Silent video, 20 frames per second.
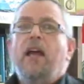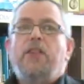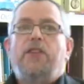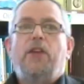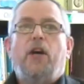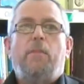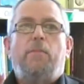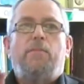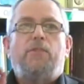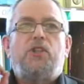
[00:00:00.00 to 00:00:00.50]

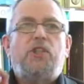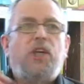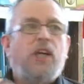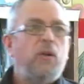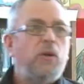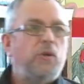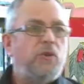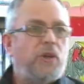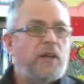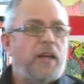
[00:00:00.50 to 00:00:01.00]
that
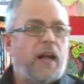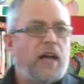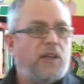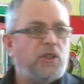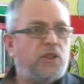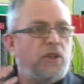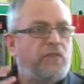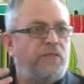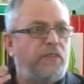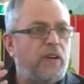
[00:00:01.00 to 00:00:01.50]
children are
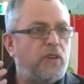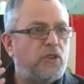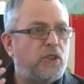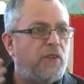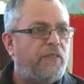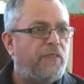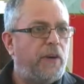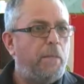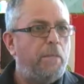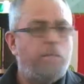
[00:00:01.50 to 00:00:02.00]

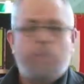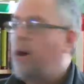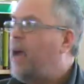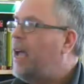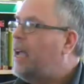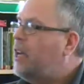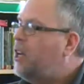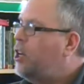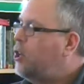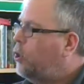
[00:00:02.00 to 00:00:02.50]
suffering
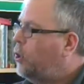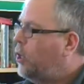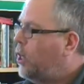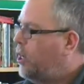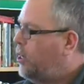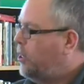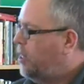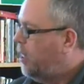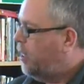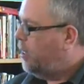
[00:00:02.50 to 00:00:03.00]
cranial
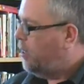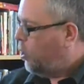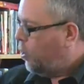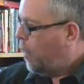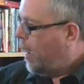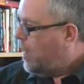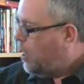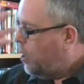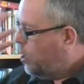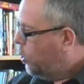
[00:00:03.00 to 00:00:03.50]

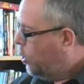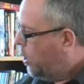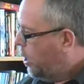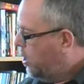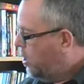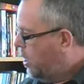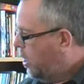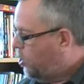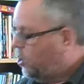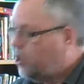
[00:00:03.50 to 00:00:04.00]

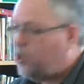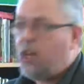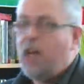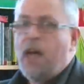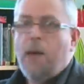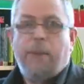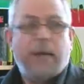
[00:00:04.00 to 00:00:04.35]
conditions